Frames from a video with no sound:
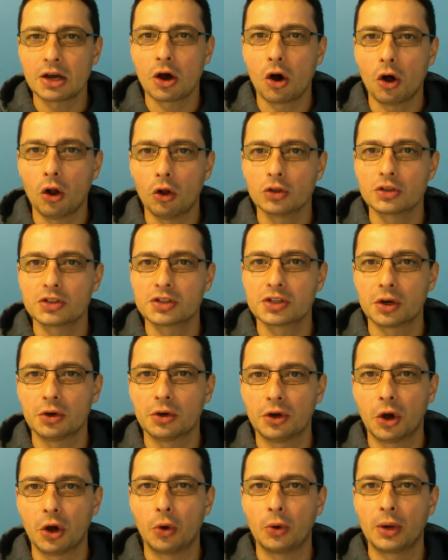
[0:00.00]
also
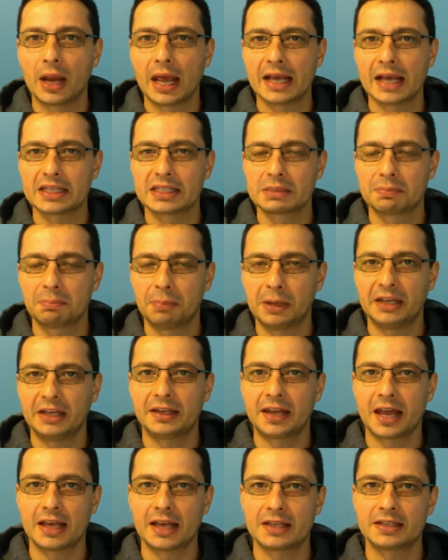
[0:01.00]
known as split
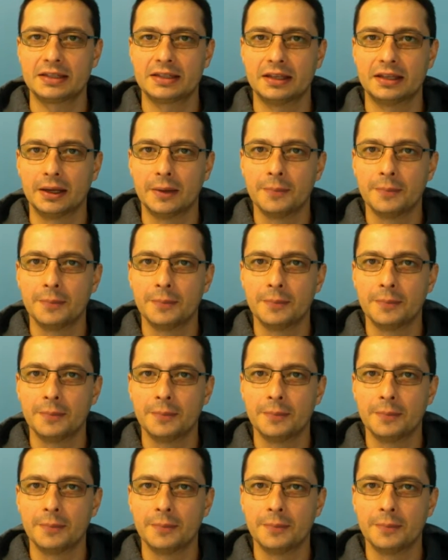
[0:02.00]
testing.